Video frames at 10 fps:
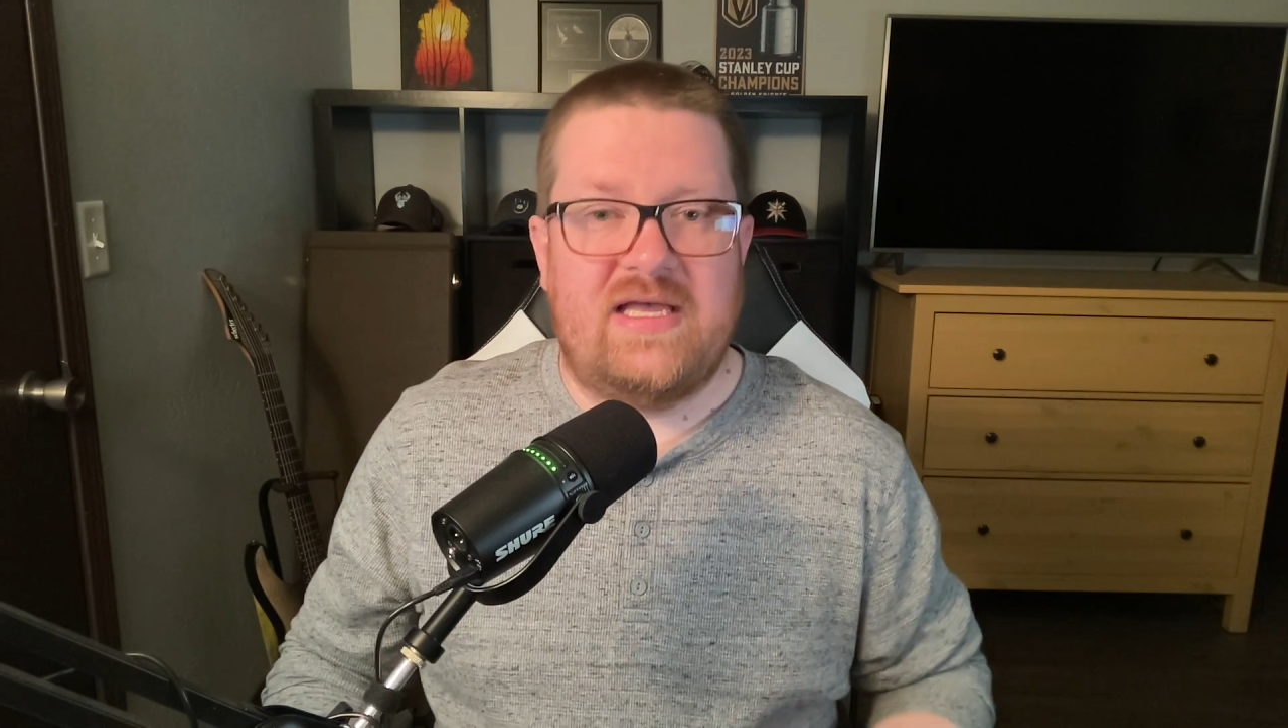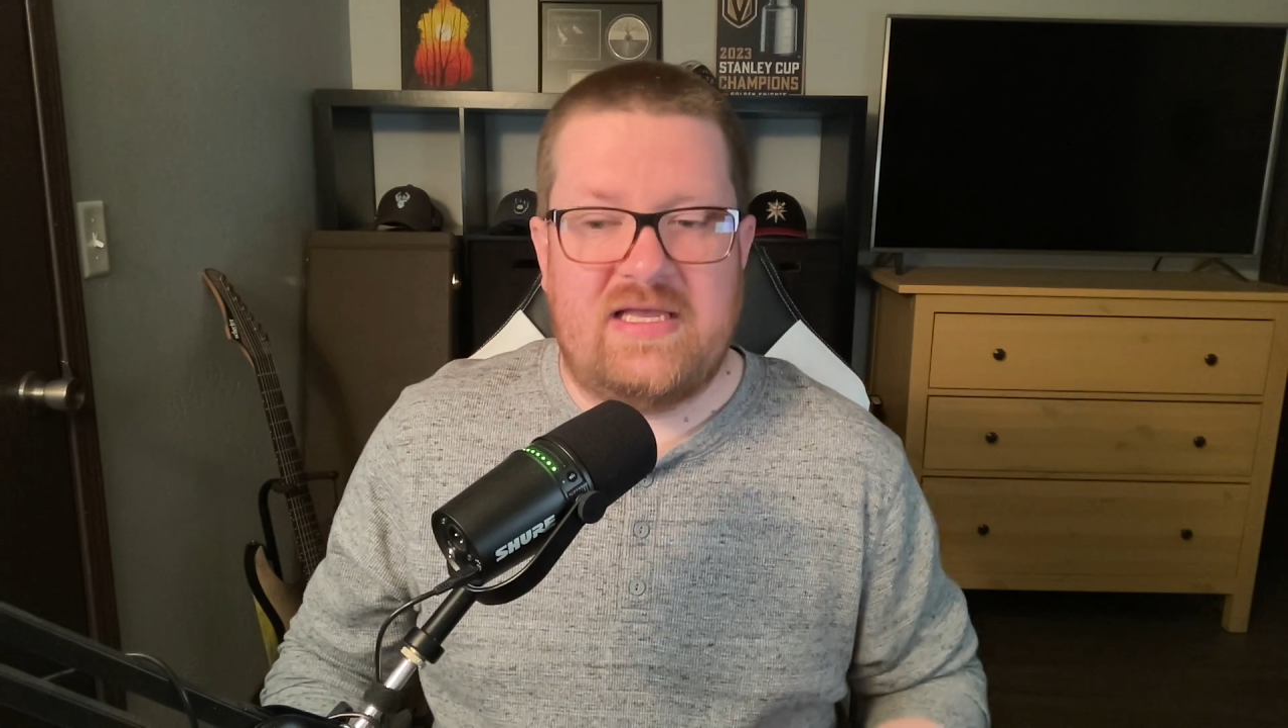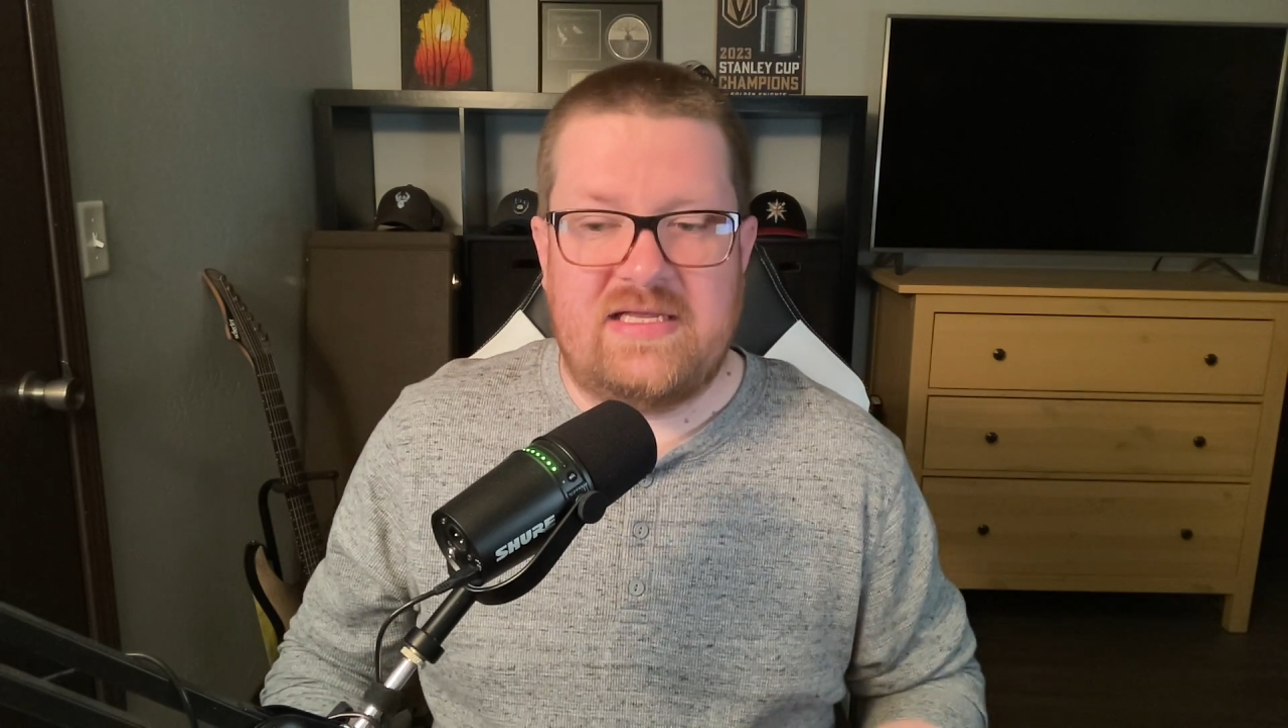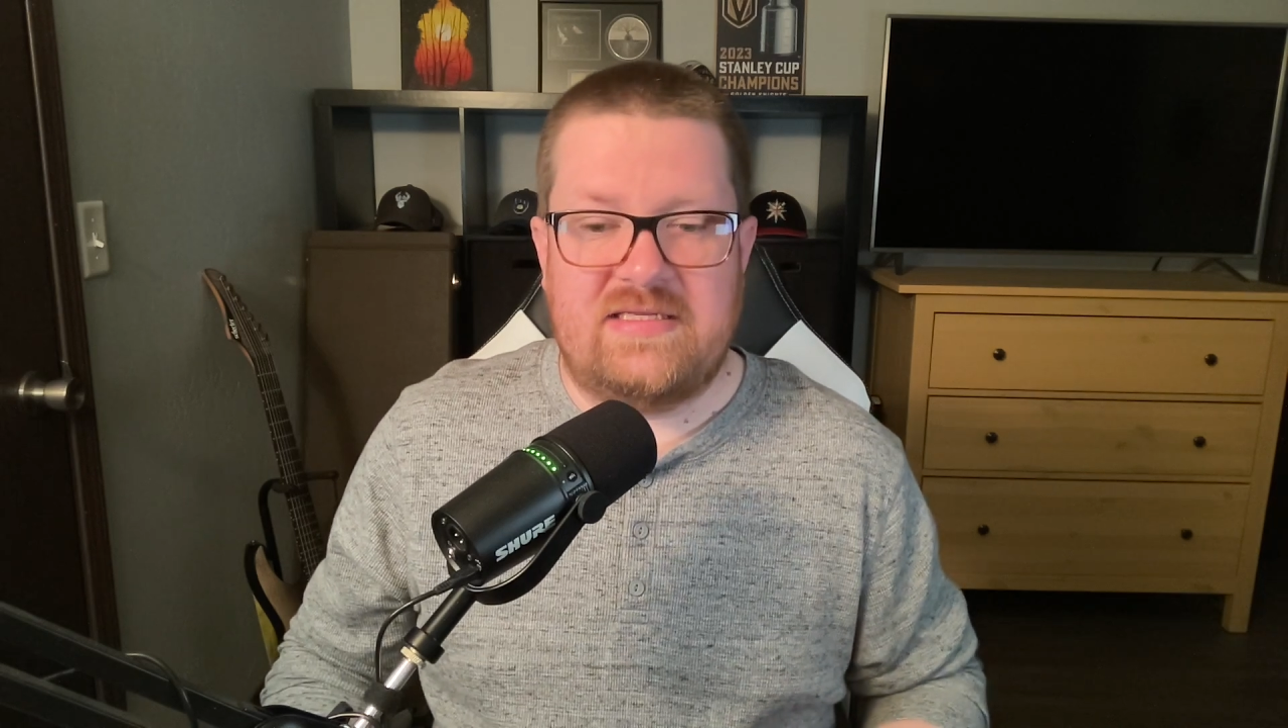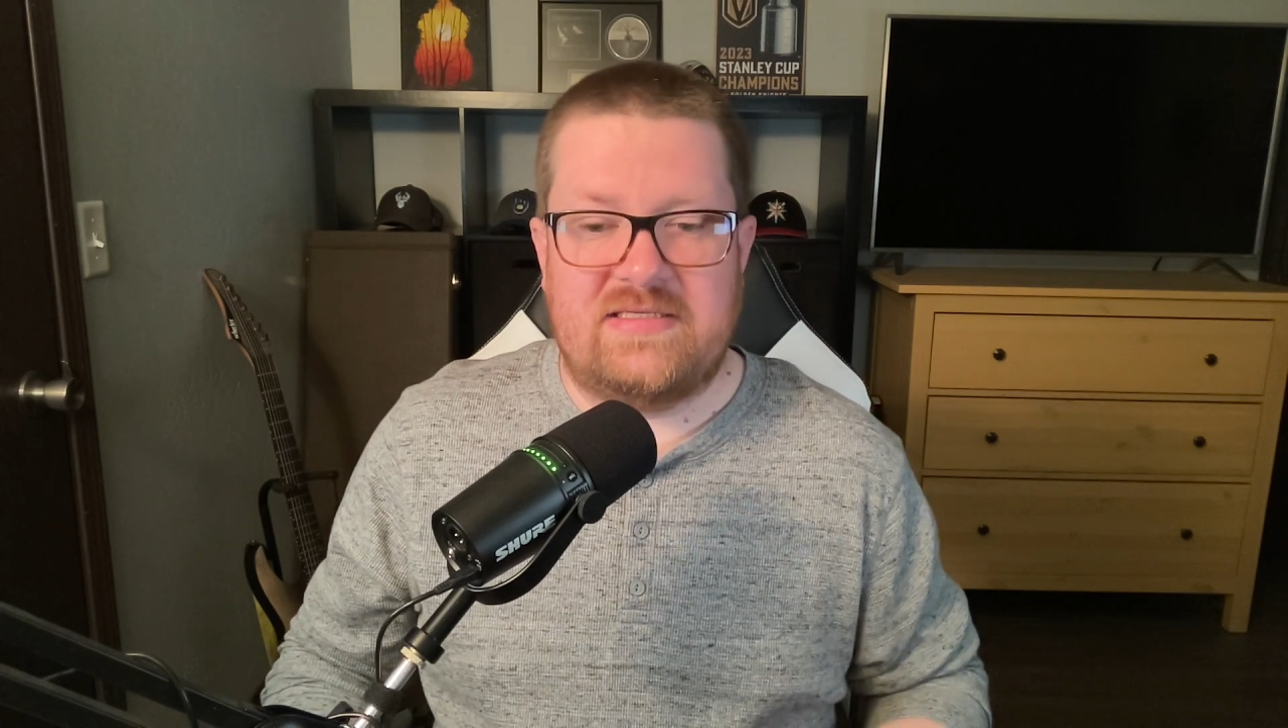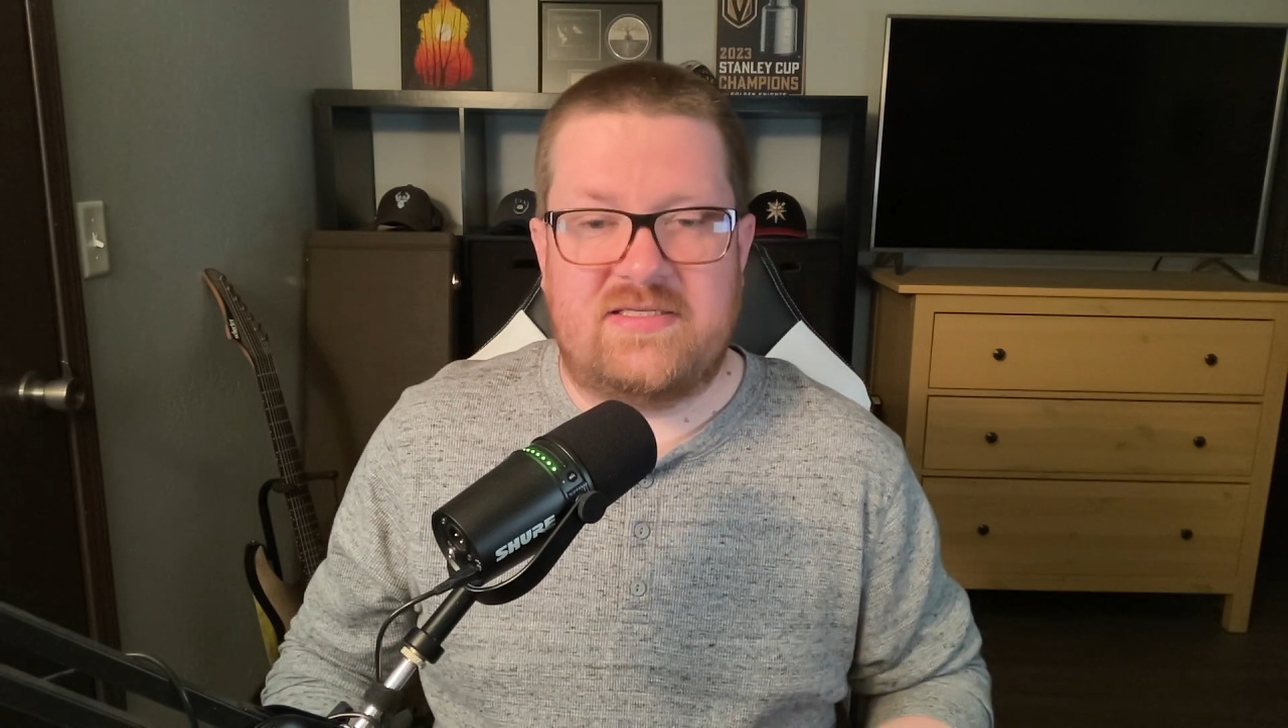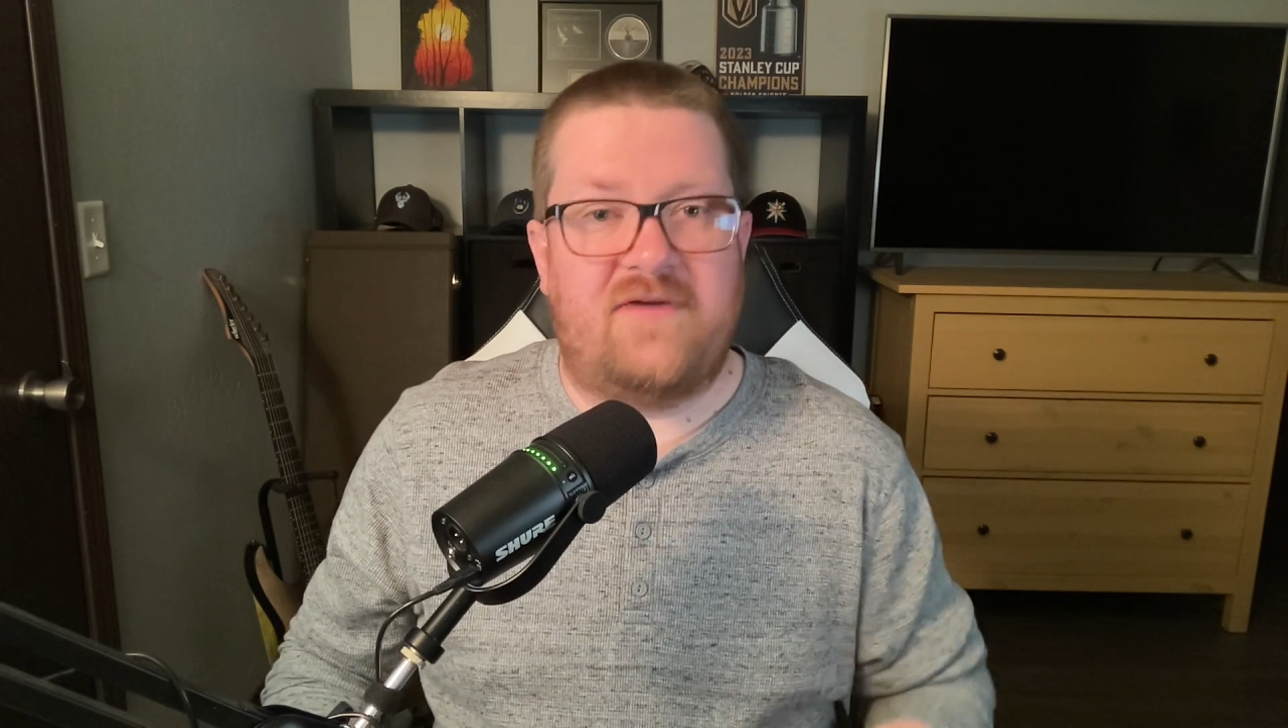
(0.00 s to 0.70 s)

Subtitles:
is